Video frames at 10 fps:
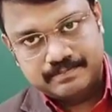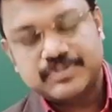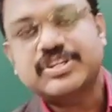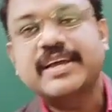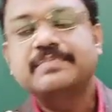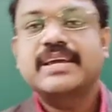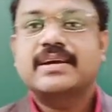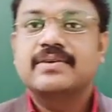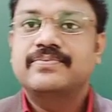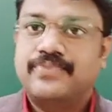time
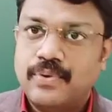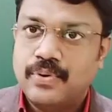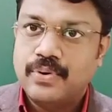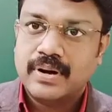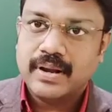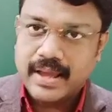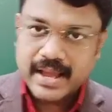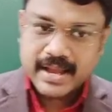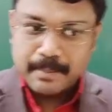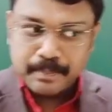taken for
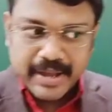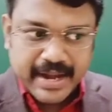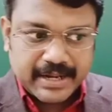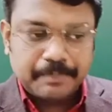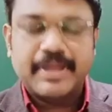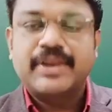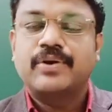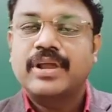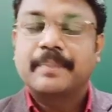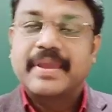a complete
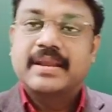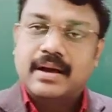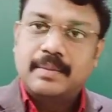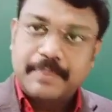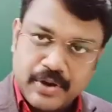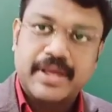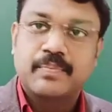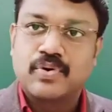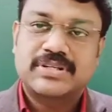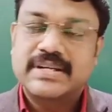periodic
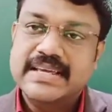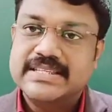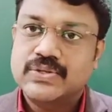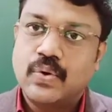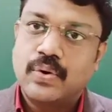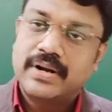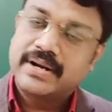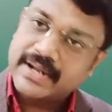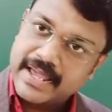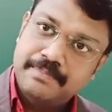motion is
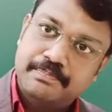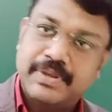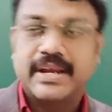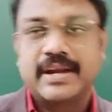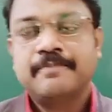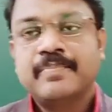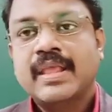called time period,